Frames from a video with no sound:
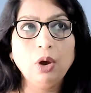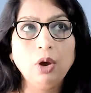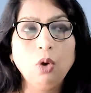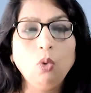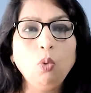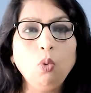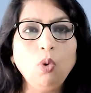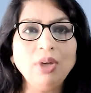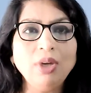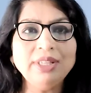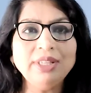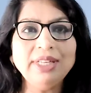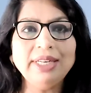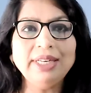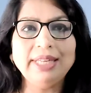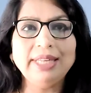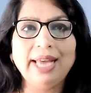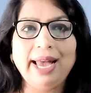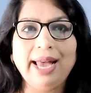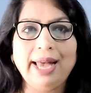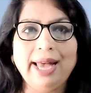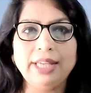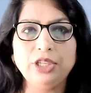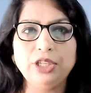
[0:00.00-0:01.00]
Was it
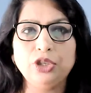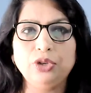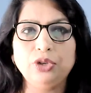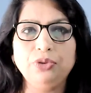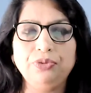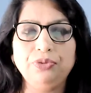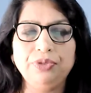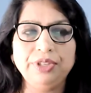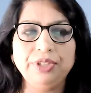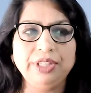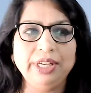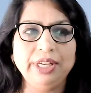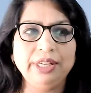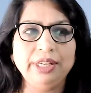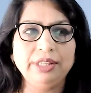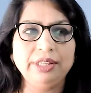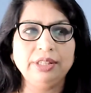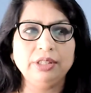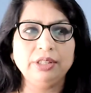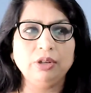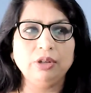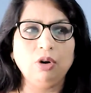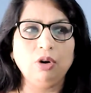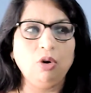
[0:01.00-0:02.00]

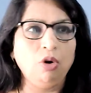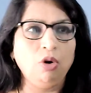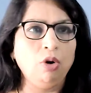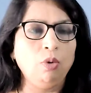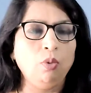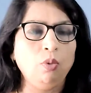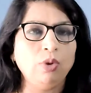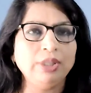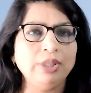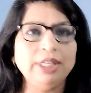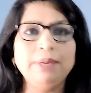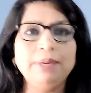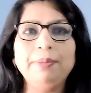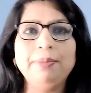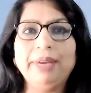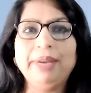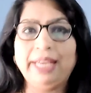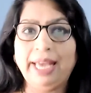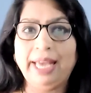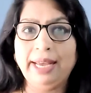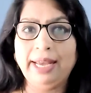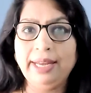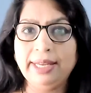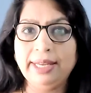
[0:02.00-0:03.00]
astrophysics or was it
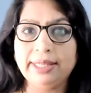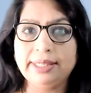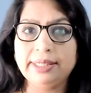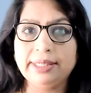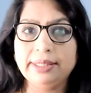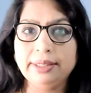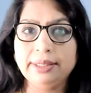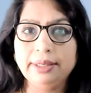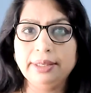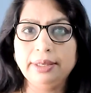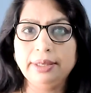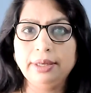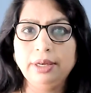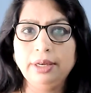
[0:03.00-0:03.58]
mechanics?